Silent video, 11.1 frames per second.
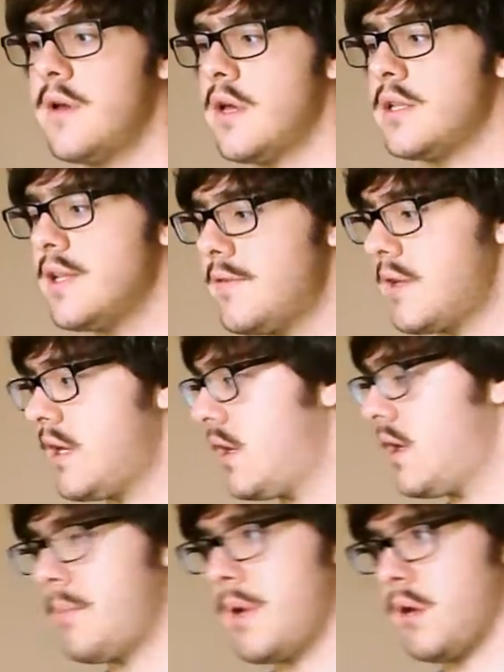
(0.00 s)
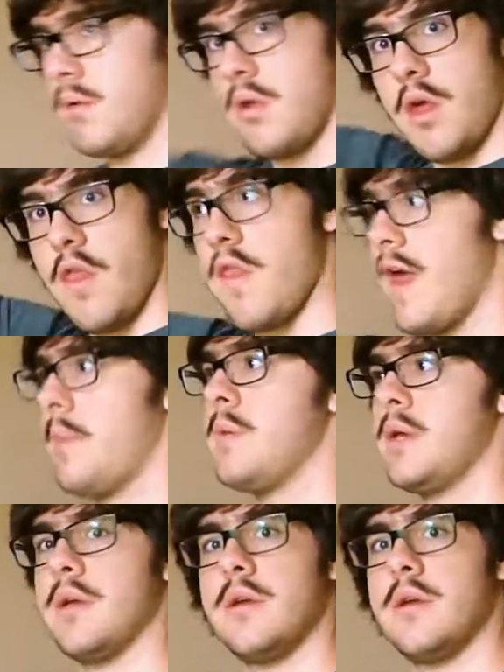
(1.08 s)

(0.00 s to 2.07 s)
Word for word: a, a lift kit about that big.